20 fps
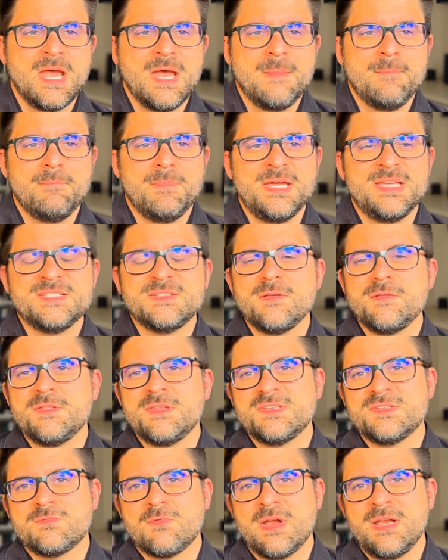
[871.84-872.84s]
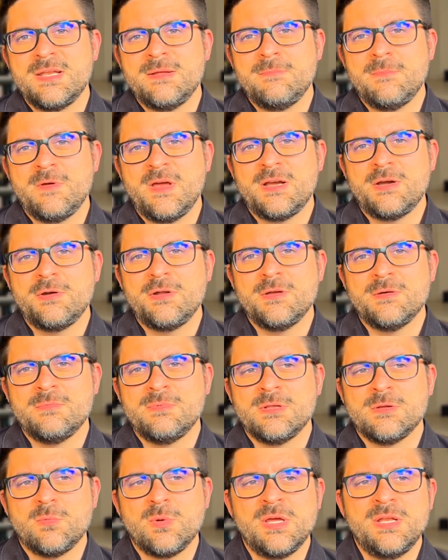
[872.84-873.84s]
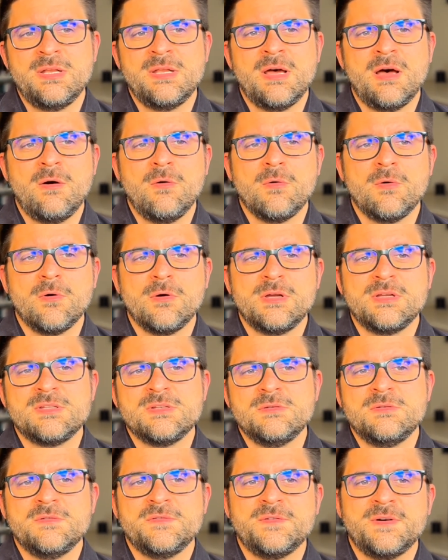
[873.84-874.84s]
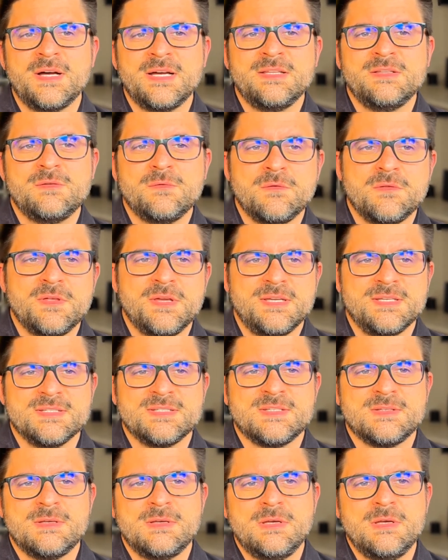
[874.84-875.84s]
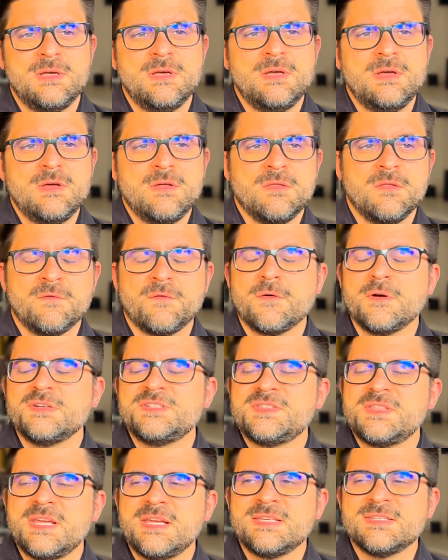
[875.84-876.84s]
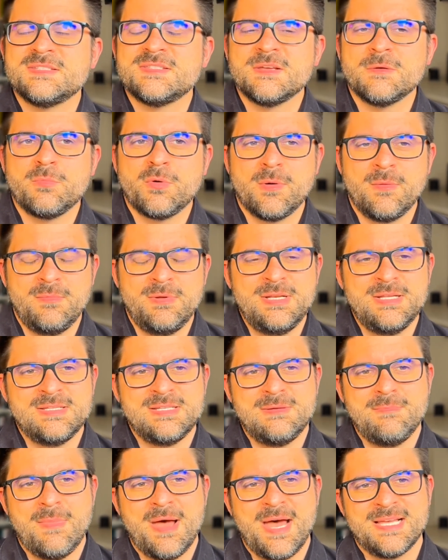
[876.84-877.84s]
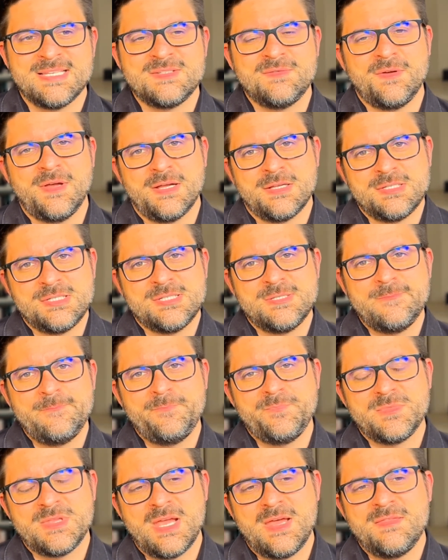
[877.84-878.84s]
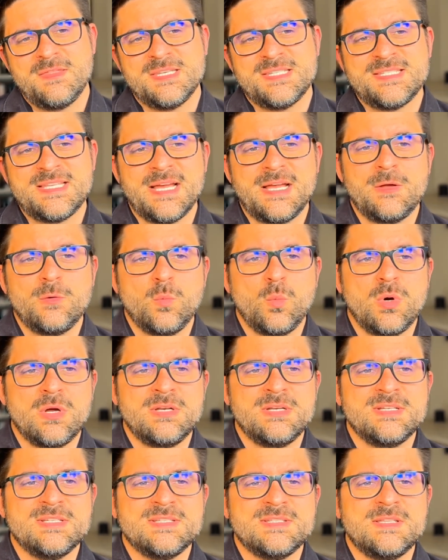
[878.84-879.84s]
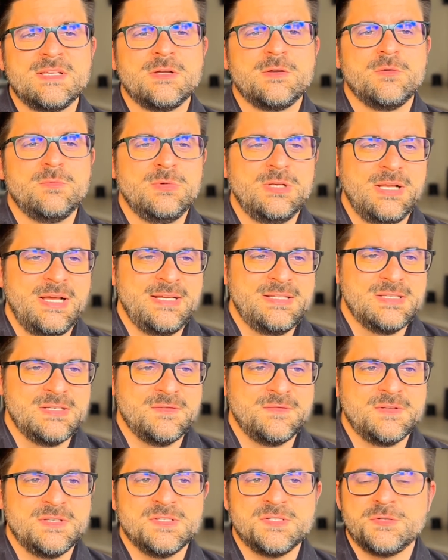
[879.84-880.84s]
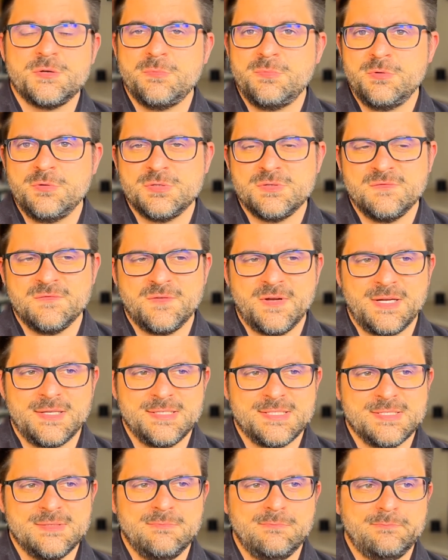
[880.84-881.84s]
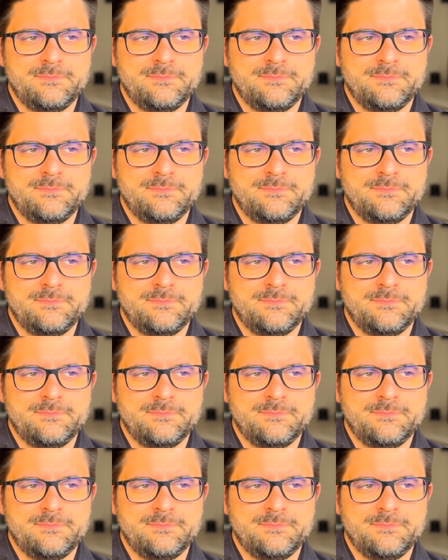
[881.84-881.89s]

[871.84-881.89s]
Based on this random variable, we are now going to define two things. The first thing is the probability mass function, and the second one is the cumulative distribution function.